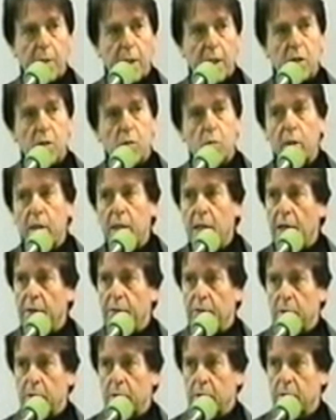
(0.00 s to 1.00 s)
because we
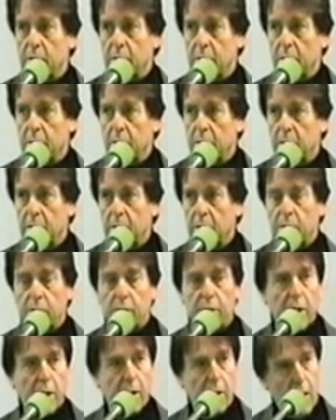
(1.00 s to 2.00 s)
haven't
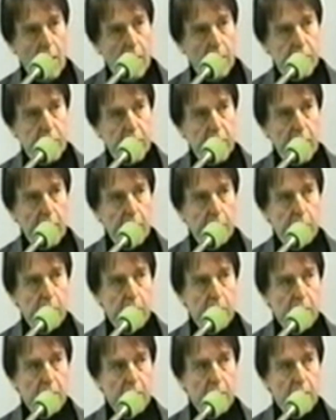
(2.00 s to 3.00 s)
done our job.
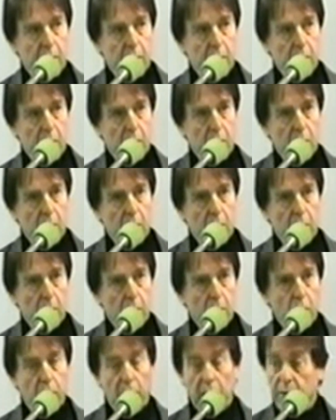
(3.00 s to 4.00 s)

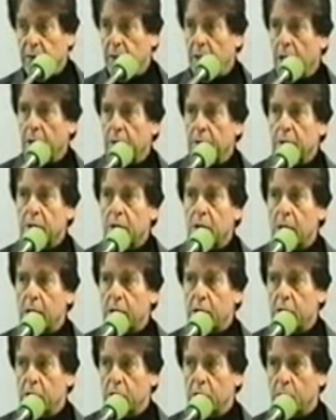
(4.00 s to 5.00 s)
We haven't got on the
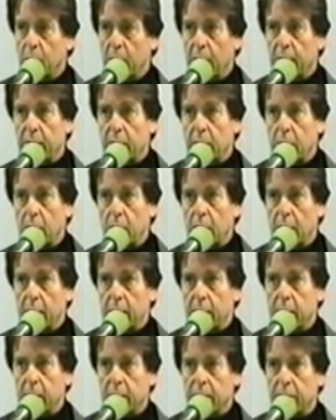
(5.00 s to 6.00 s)
talk shows. We haven't done all
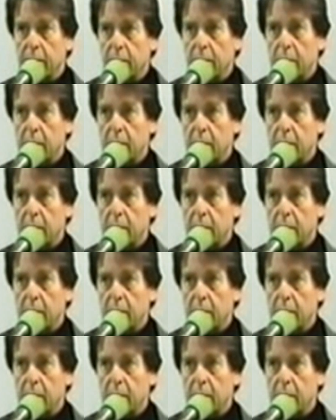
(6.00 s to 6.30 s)
that stuff.